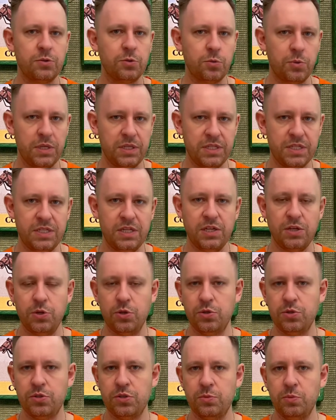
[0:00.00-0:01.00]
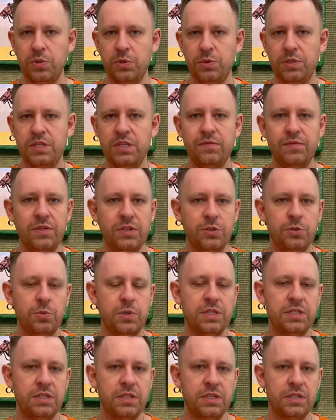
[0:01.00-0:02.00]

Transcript: great stickers, we receive interesting